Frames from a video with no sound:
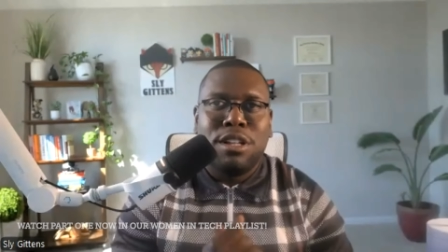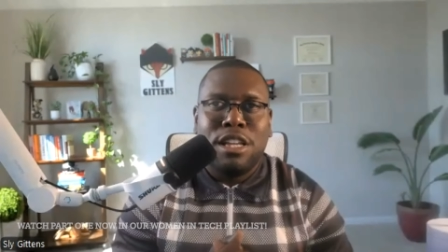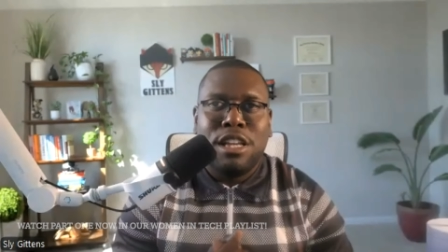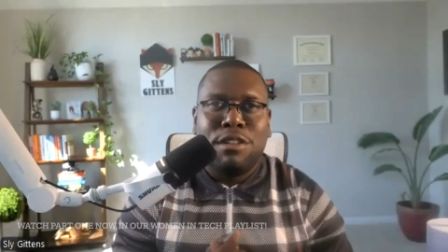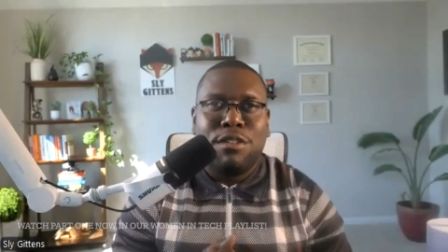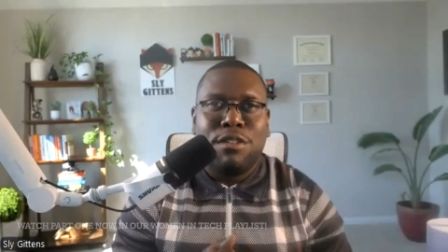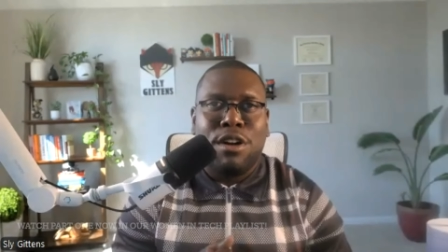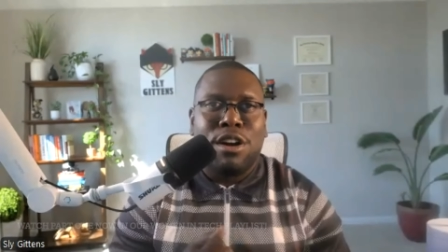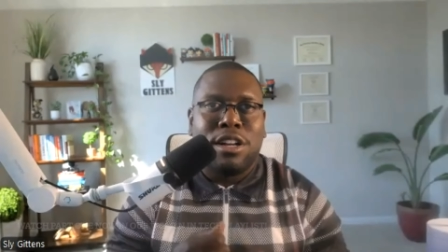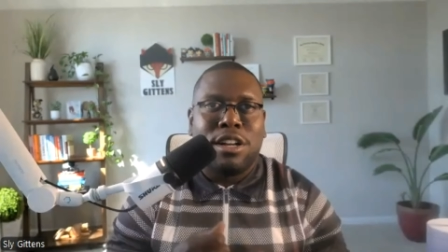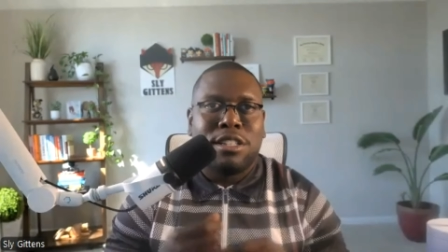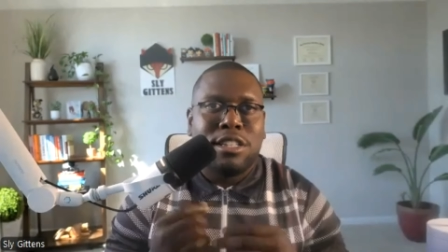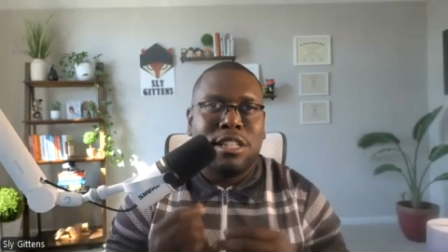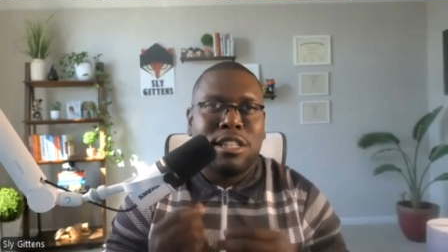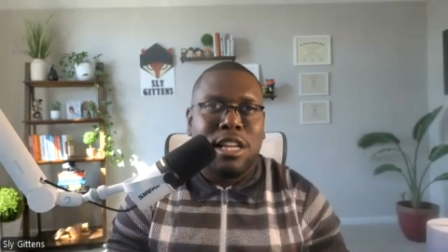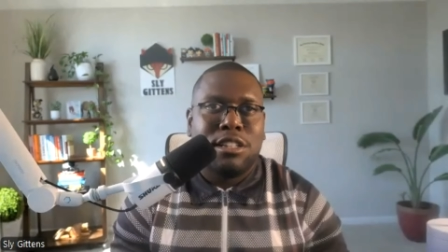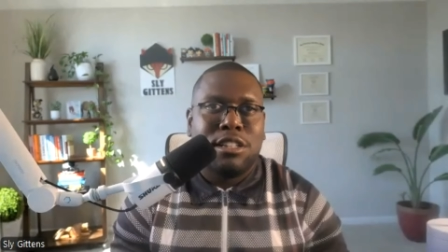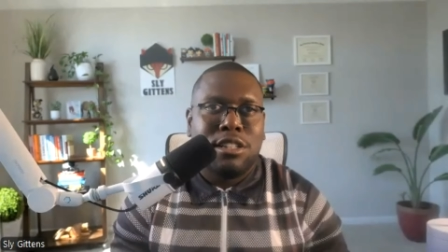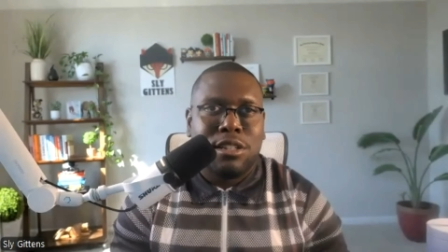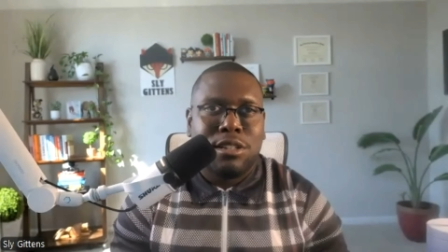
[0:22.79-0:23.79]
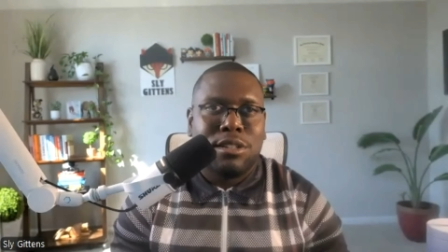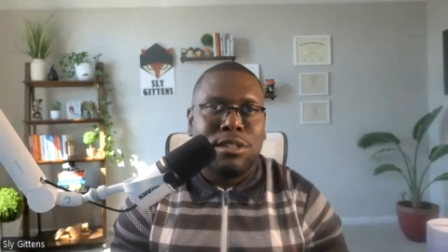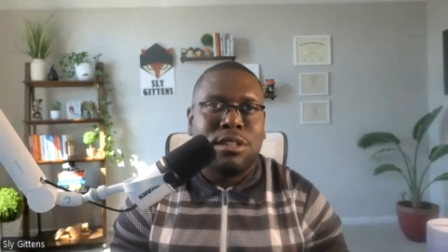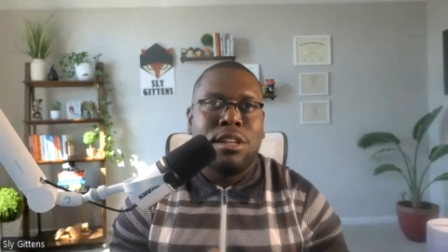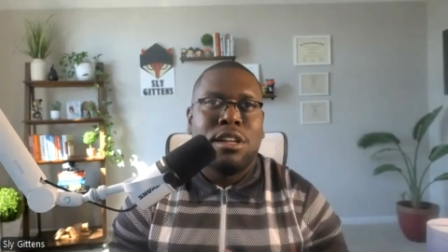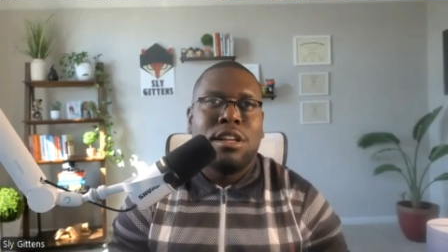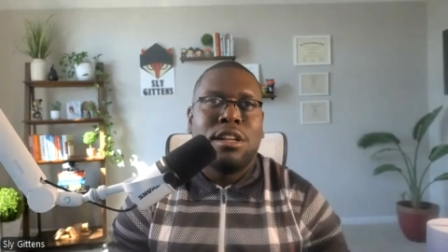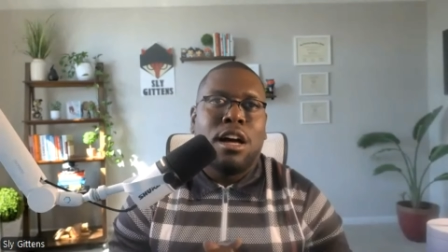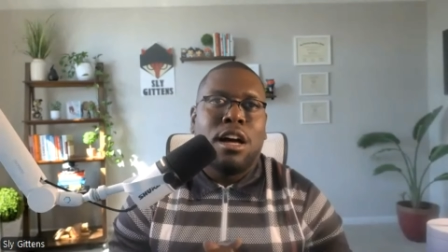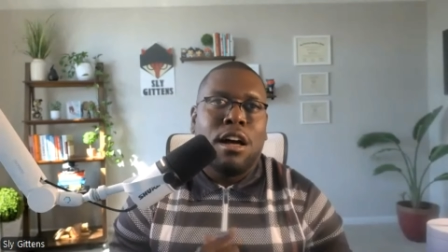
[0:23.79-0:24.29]
are essential
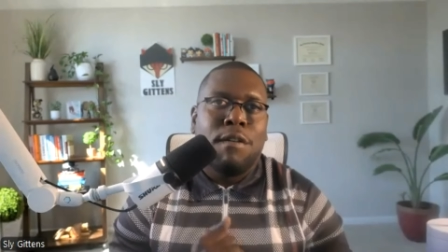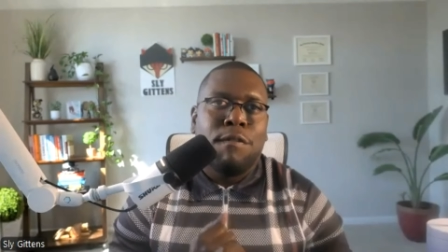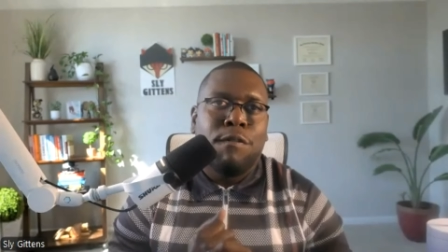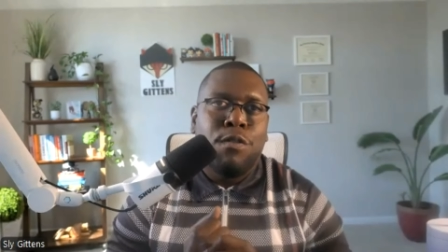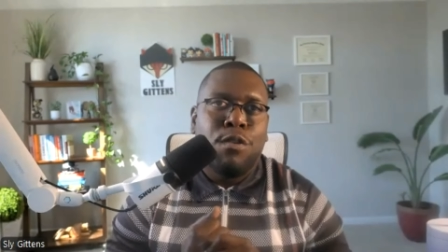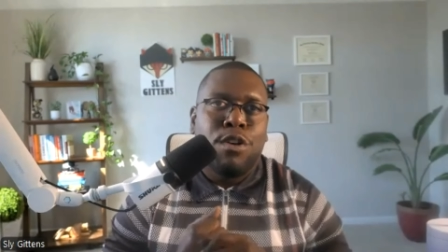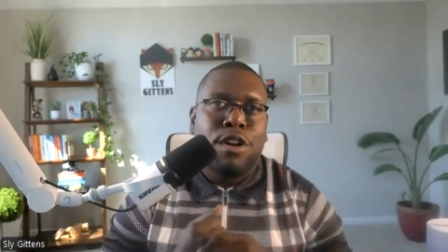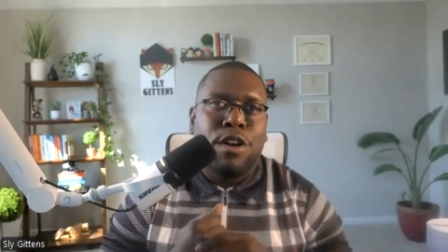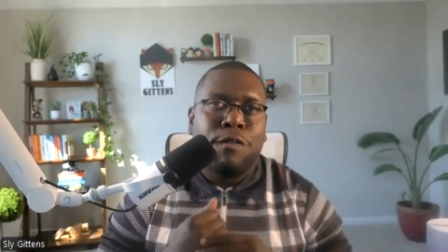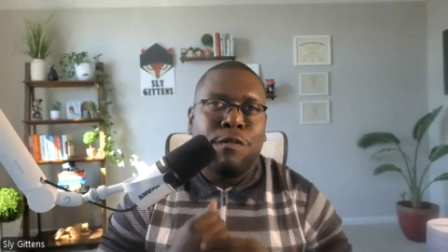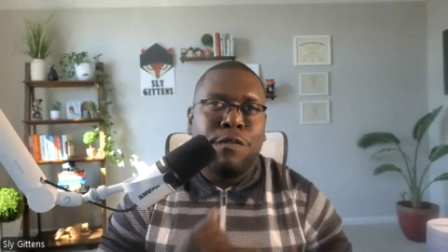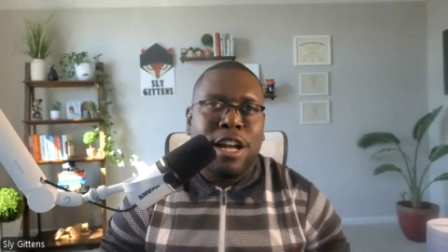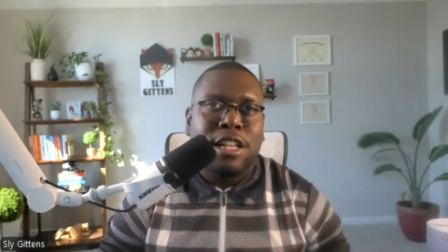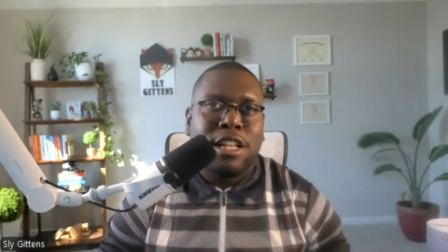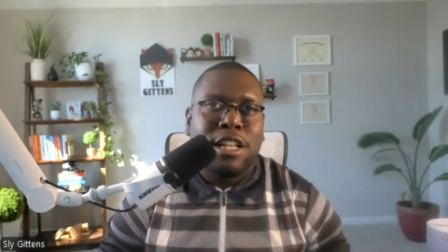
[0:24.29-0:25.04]
for effective